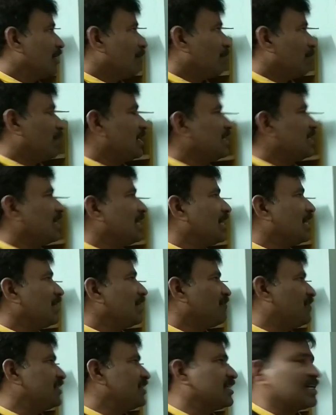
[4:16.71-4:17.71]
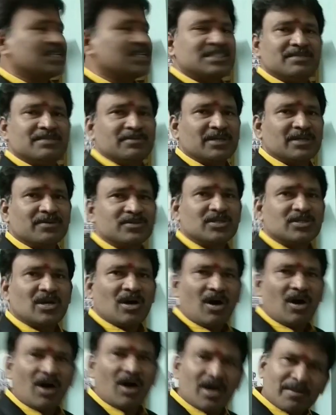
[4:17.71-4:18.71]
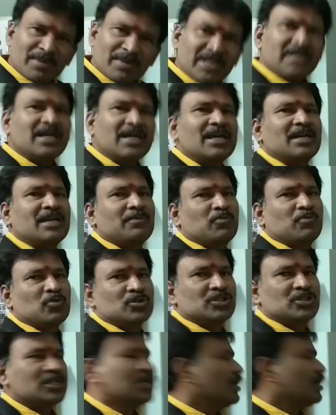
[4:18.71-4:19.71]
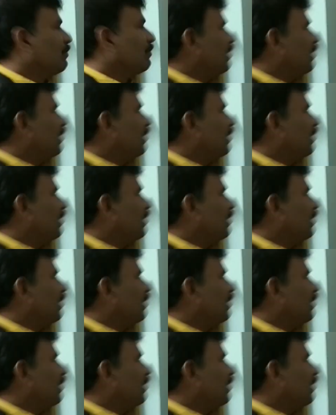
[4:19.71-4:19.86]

Mental and physical symptoms or medical reports.